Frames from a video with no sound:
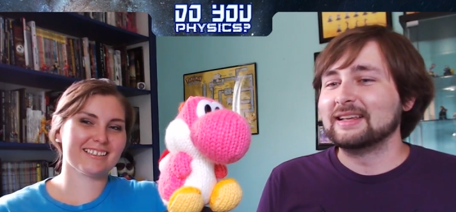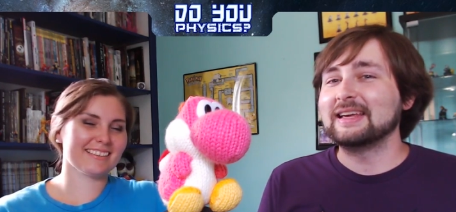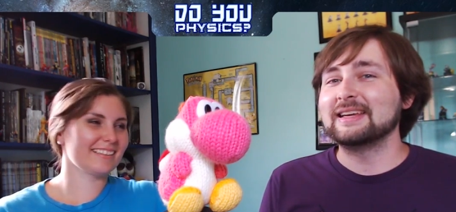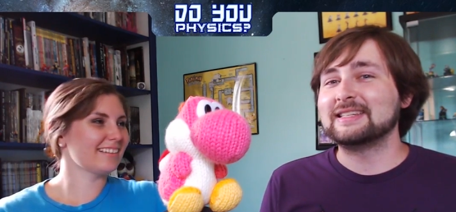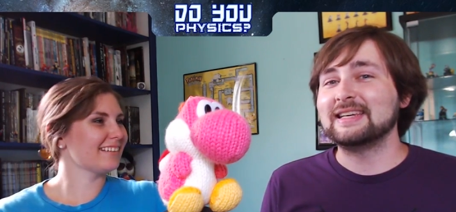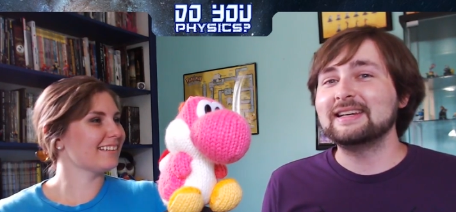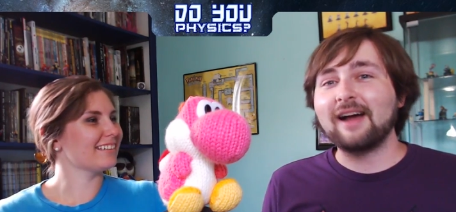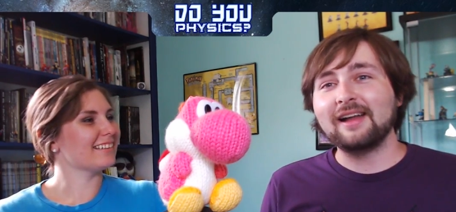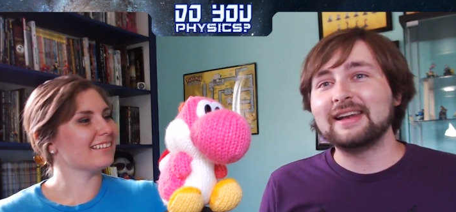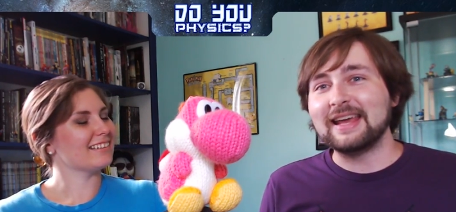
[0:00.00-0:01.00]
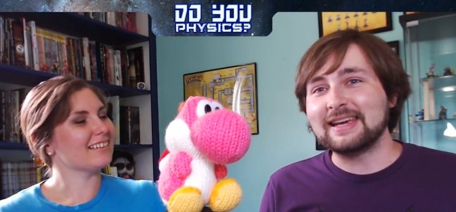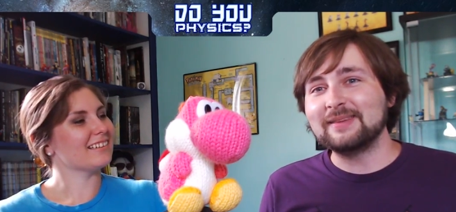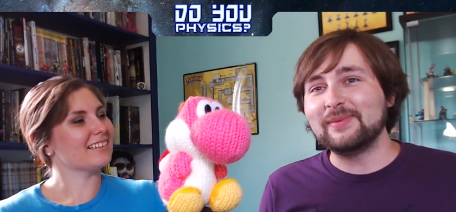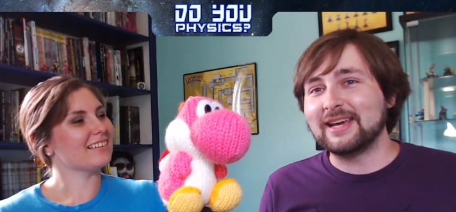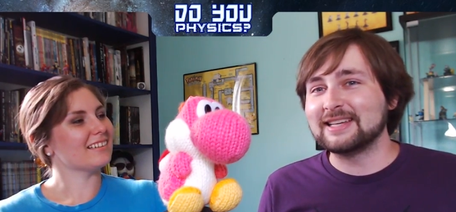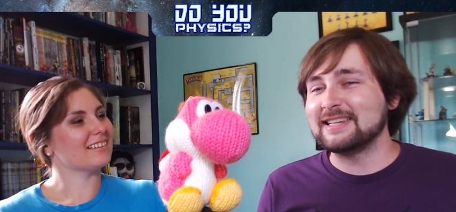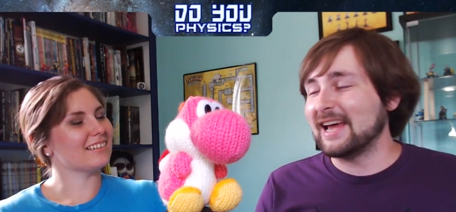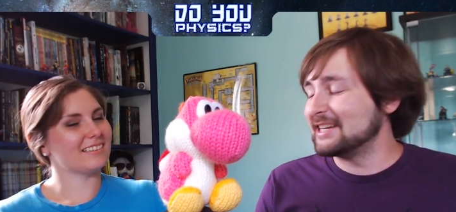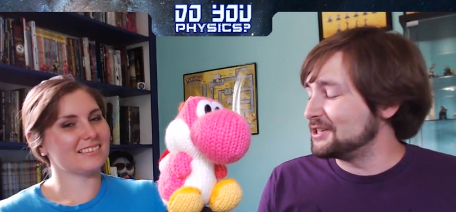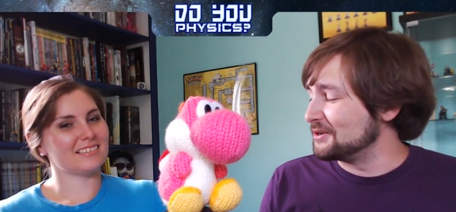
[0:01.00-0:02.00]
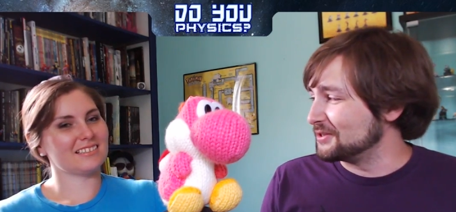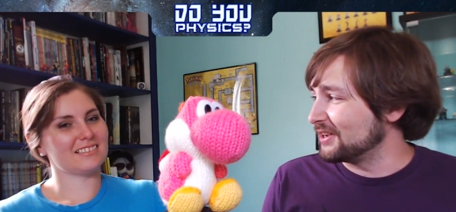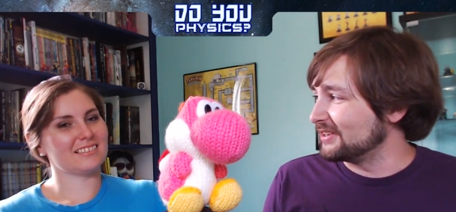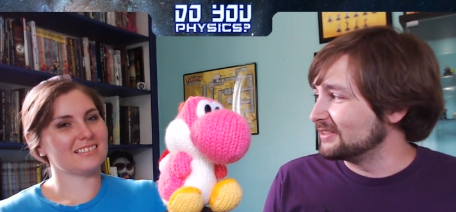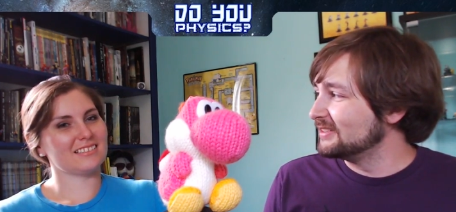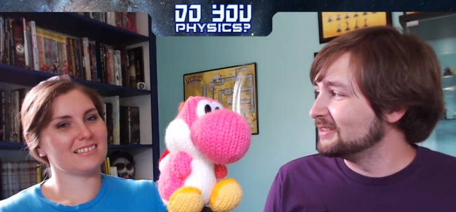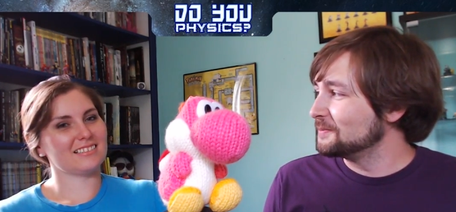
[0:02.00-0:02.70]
Speaker 1: like, is he not naked because he has shoes on?